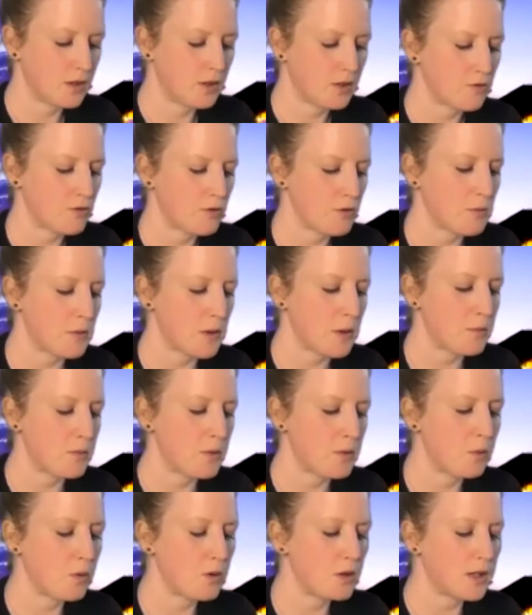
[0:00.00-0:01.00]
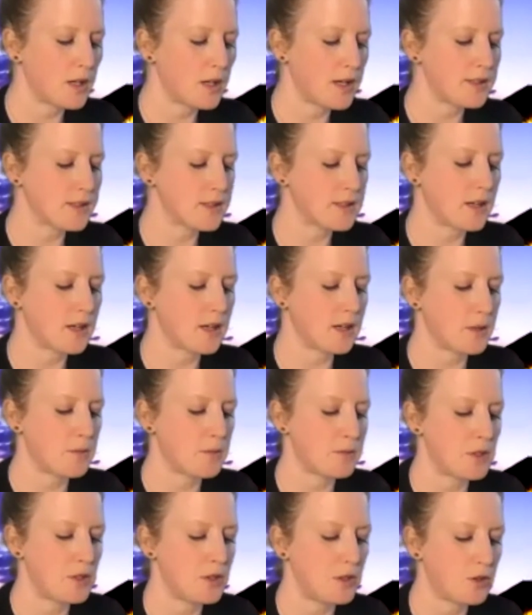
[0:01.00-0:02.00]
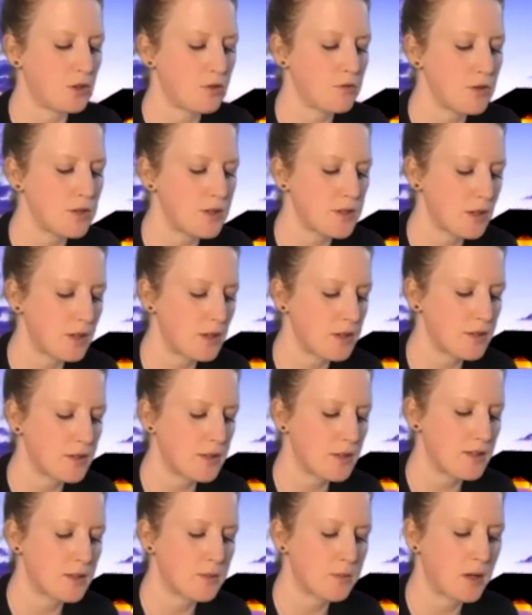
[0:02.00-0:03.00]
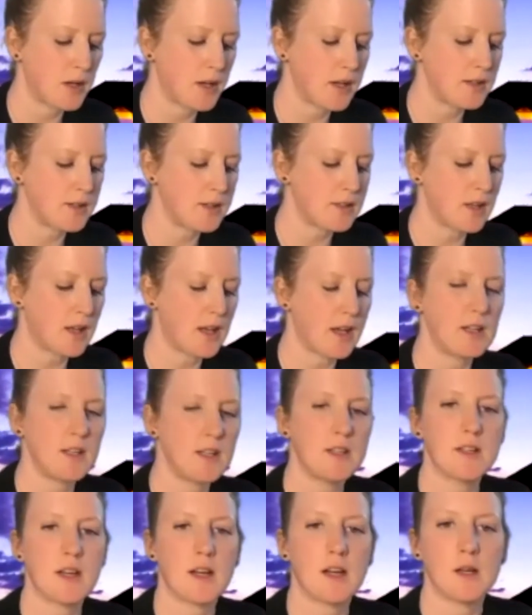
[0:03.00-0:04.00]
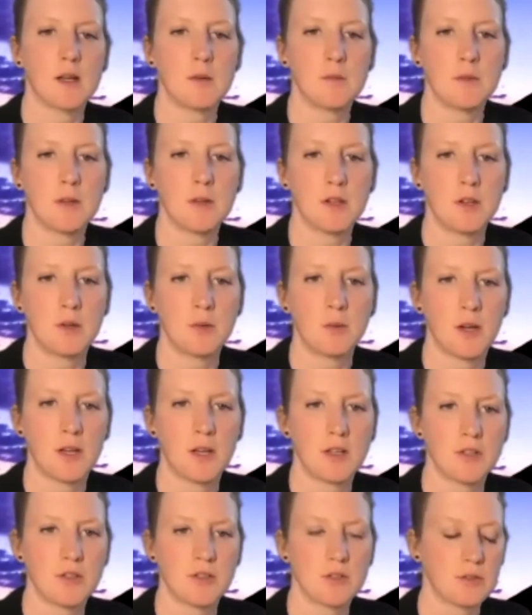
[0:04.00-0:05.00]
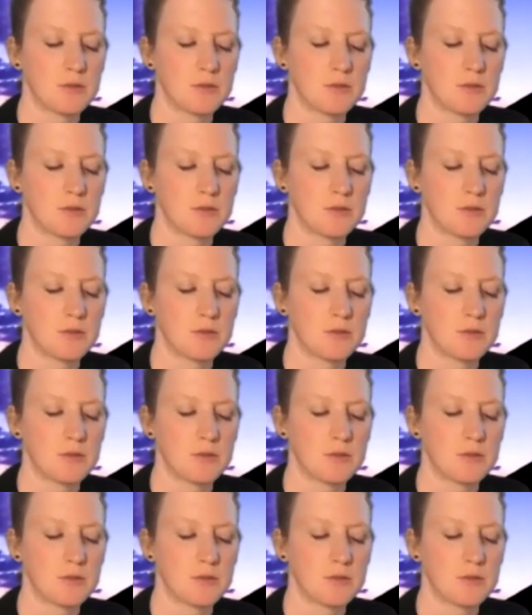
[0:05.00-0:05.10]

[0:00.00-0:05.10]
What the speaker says: Remember one last time that you can return to this place at any time that you wish.